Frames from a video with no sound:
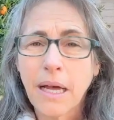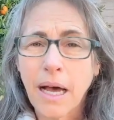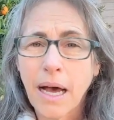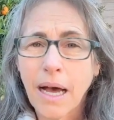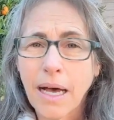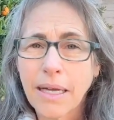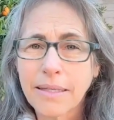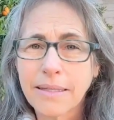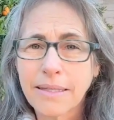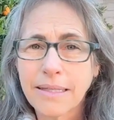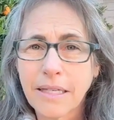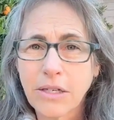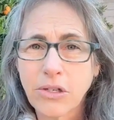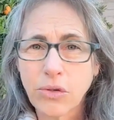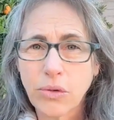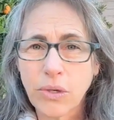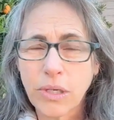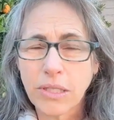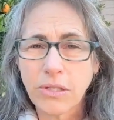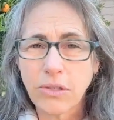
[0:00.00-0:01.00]
a
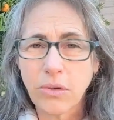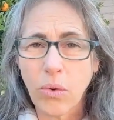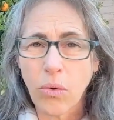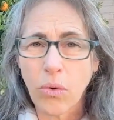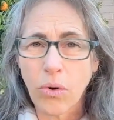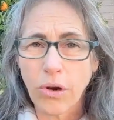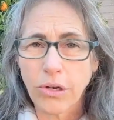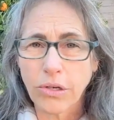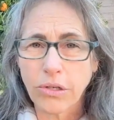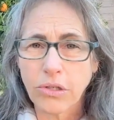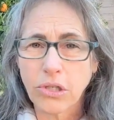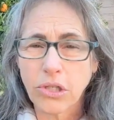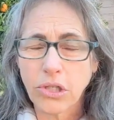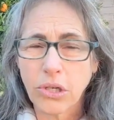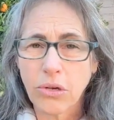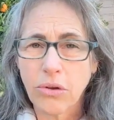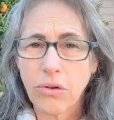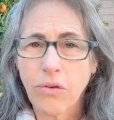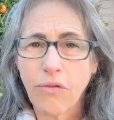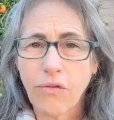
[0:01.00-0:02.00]
citrus
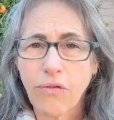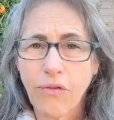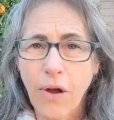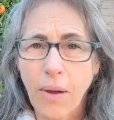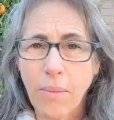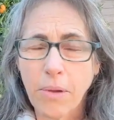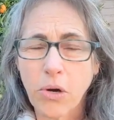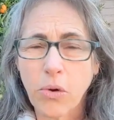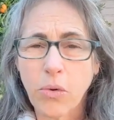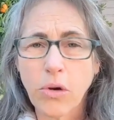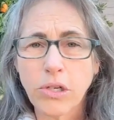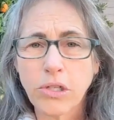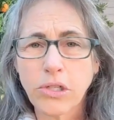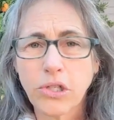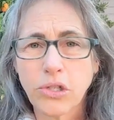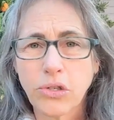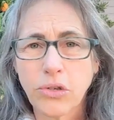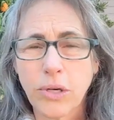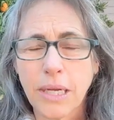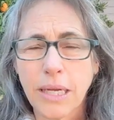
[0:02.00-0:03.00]
orange from an
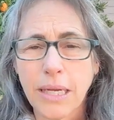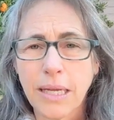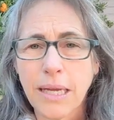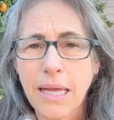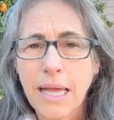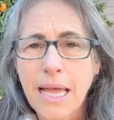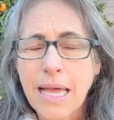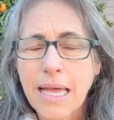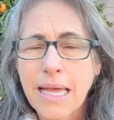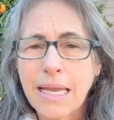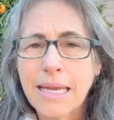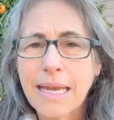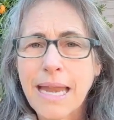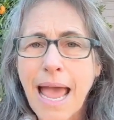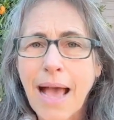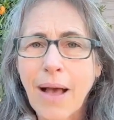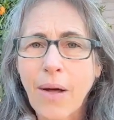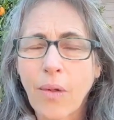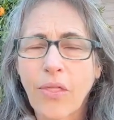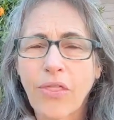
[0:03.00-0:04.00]
orange tree.
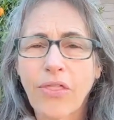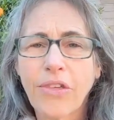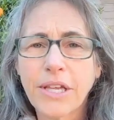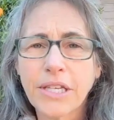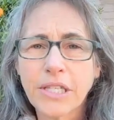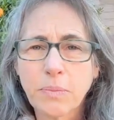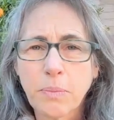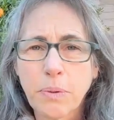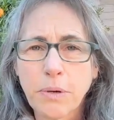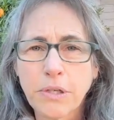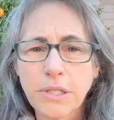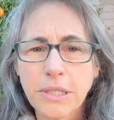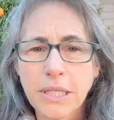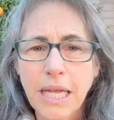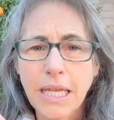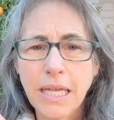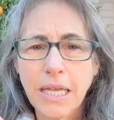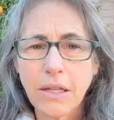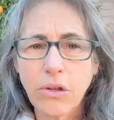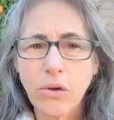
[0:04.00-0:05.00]
Now, this
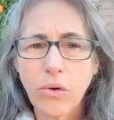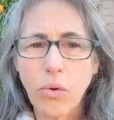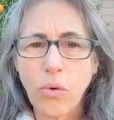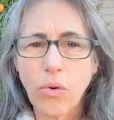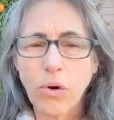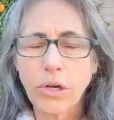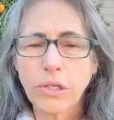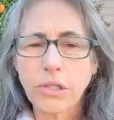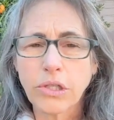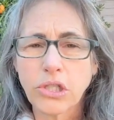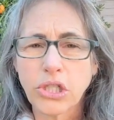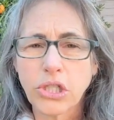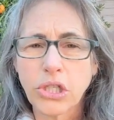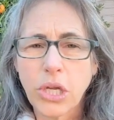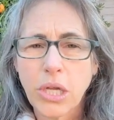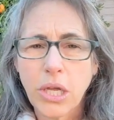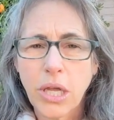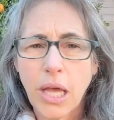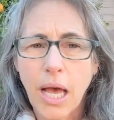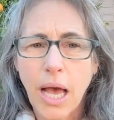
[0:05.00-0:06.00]
particular orange
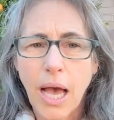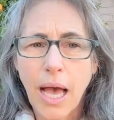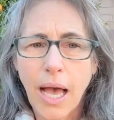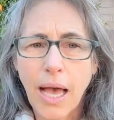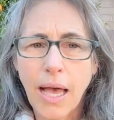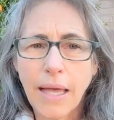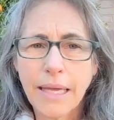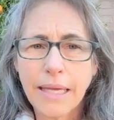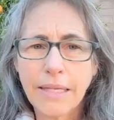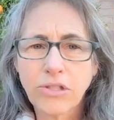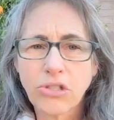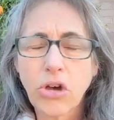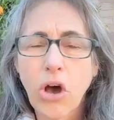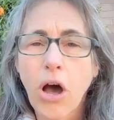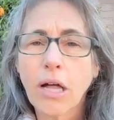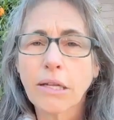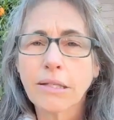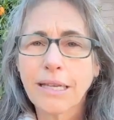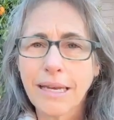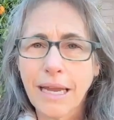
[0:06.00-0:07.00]
is
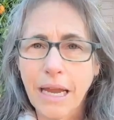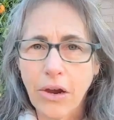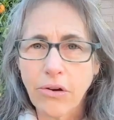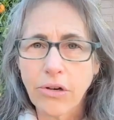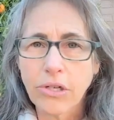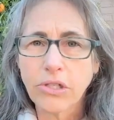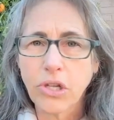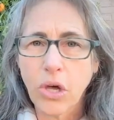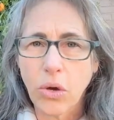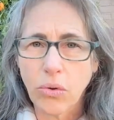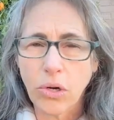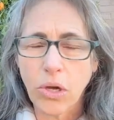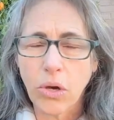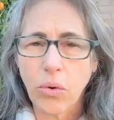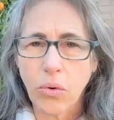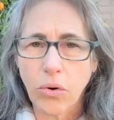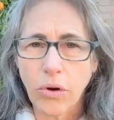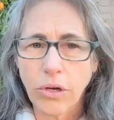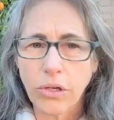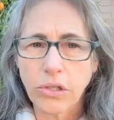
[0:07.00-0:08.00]
called an Arizona
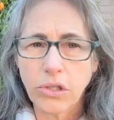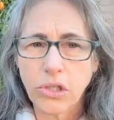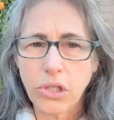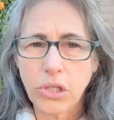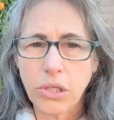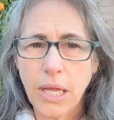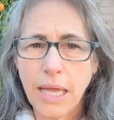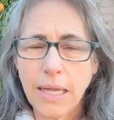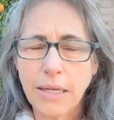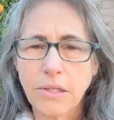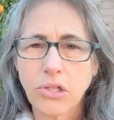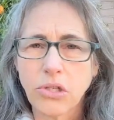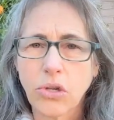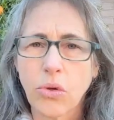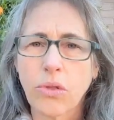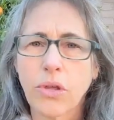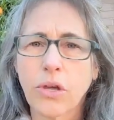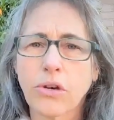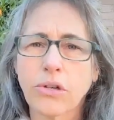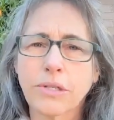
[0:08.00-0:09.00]
orange. And
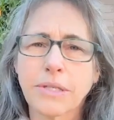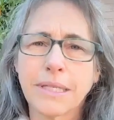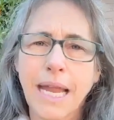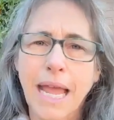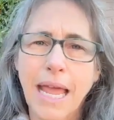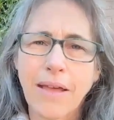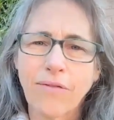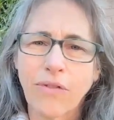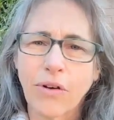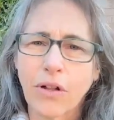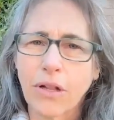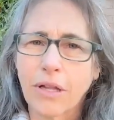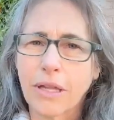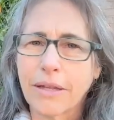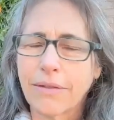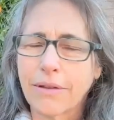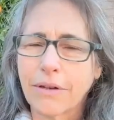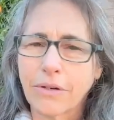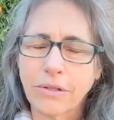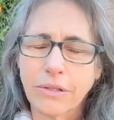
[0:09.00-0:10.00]
so there's navel
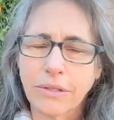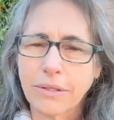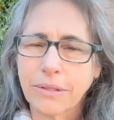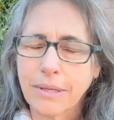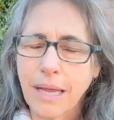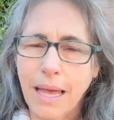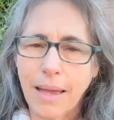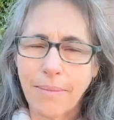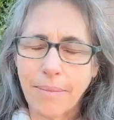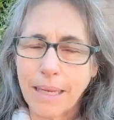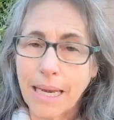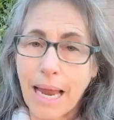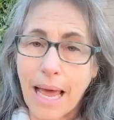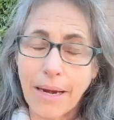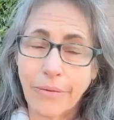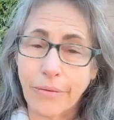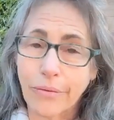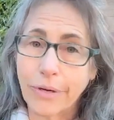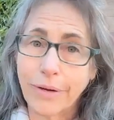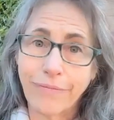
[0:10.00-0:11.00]
and I
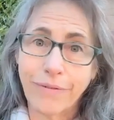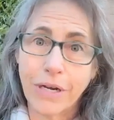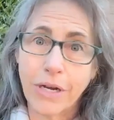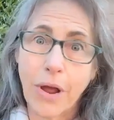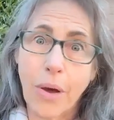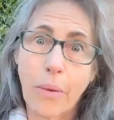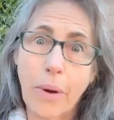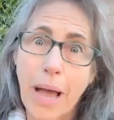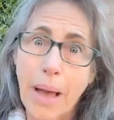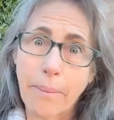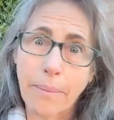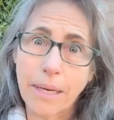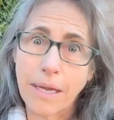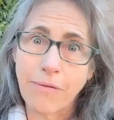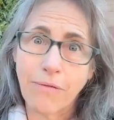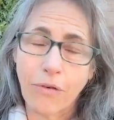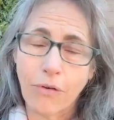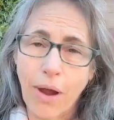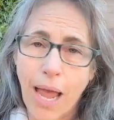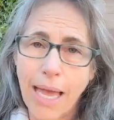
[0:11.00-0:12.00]
don't even know how many
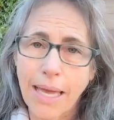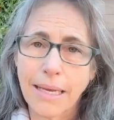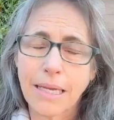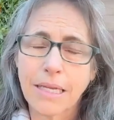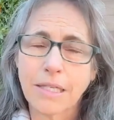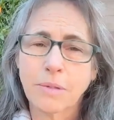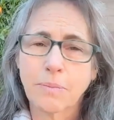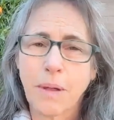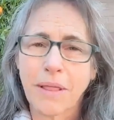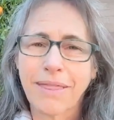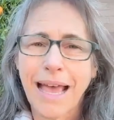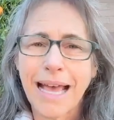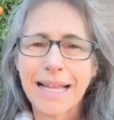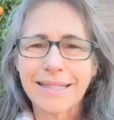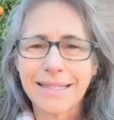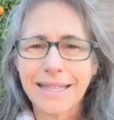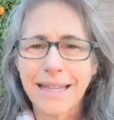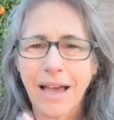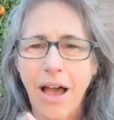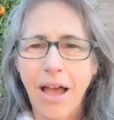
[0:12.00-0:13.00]
varieties, but
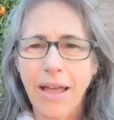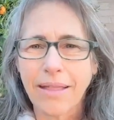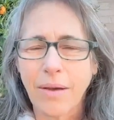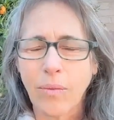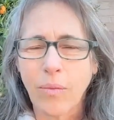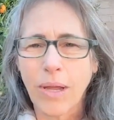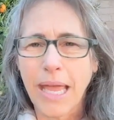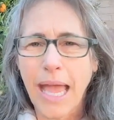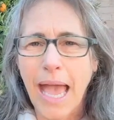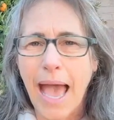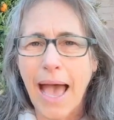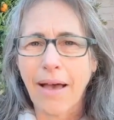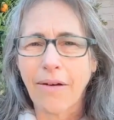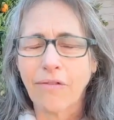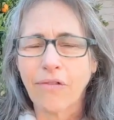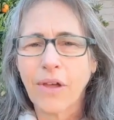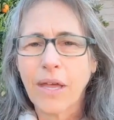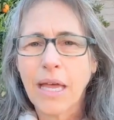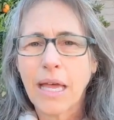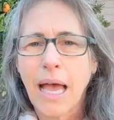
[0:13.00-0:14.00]
that's the kind that we
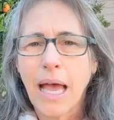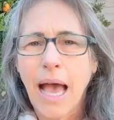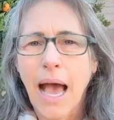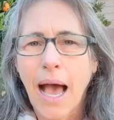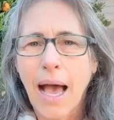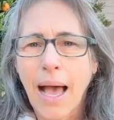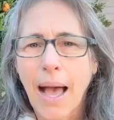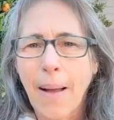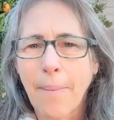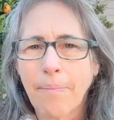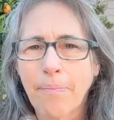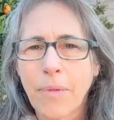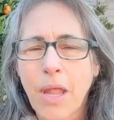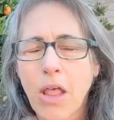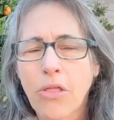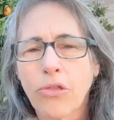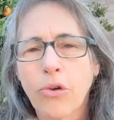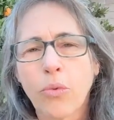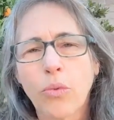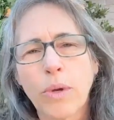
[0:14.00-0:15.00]
have. The
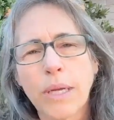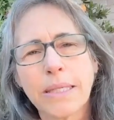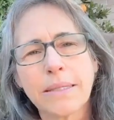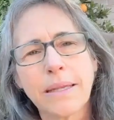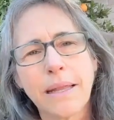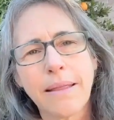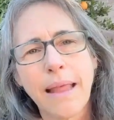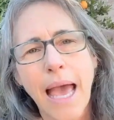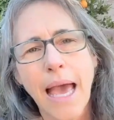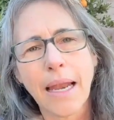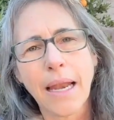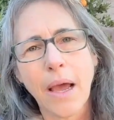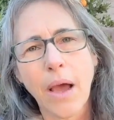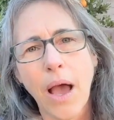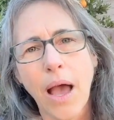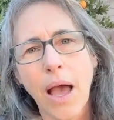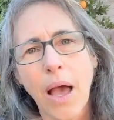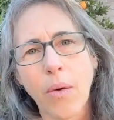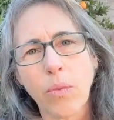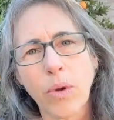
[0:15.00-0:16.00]
reason that
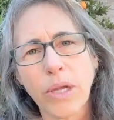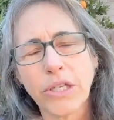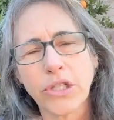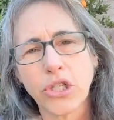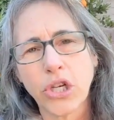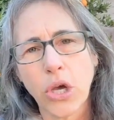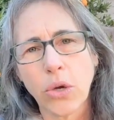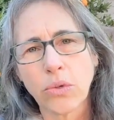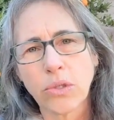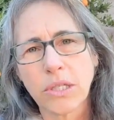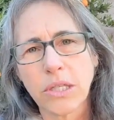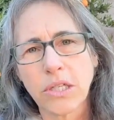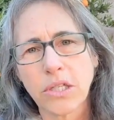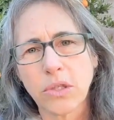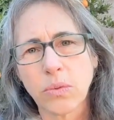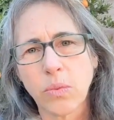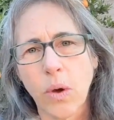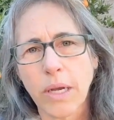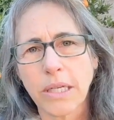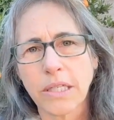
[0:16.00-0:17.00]
we chose
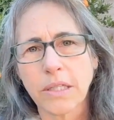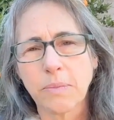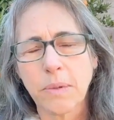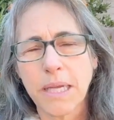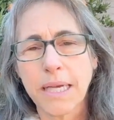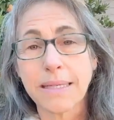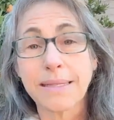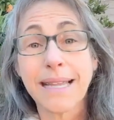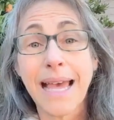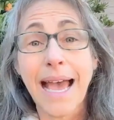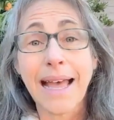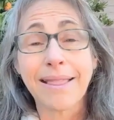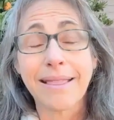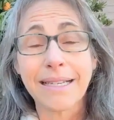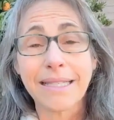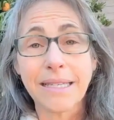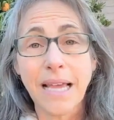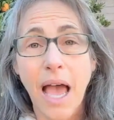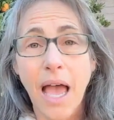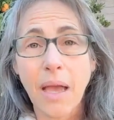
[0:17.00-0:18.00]
this one is because at
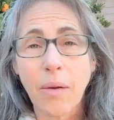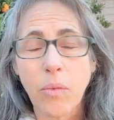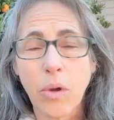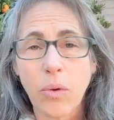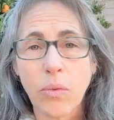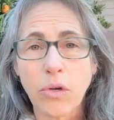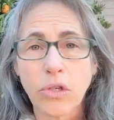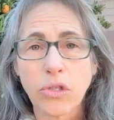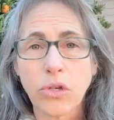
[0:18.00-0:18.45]
the time we were